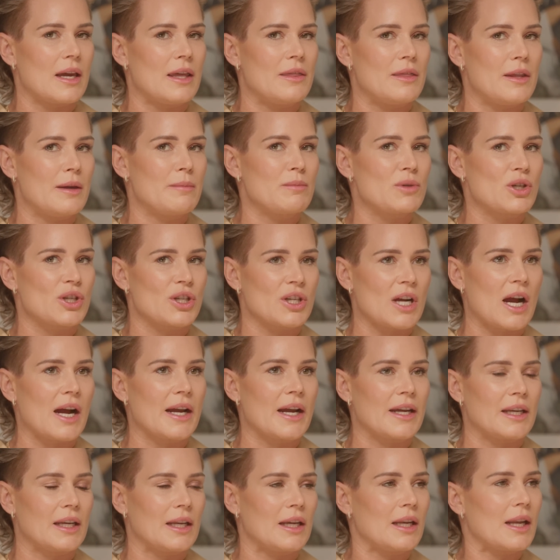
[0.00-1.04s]
and them
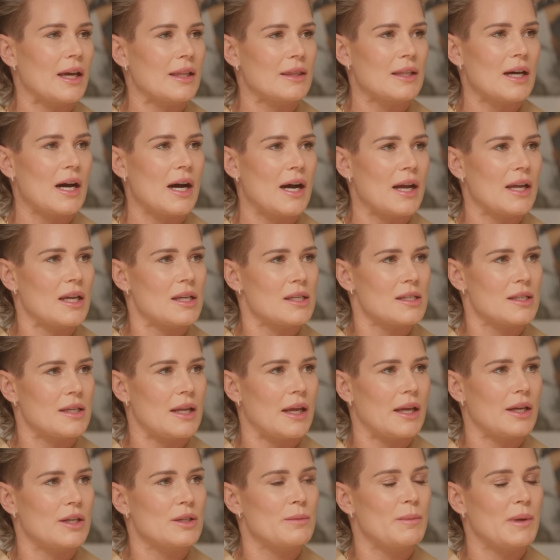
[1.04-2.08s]
shining at the highest
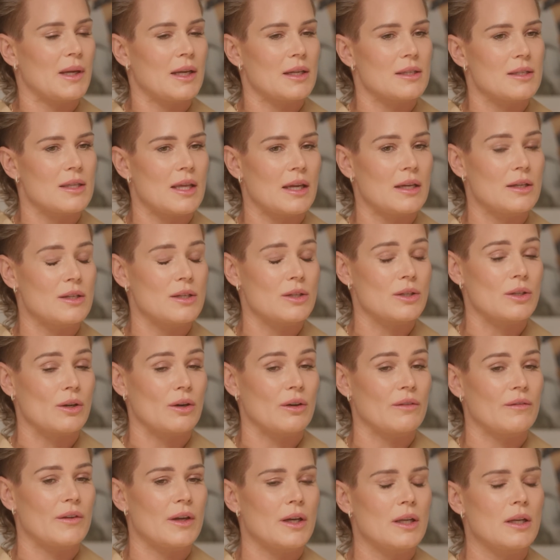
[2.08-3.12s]
stage right. because they
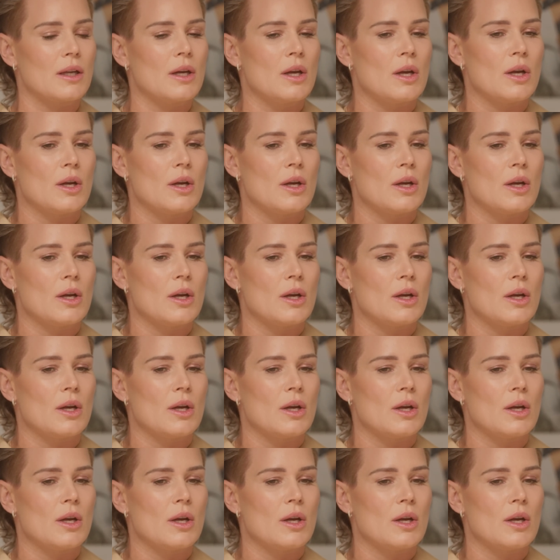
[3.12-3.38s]
deserve it.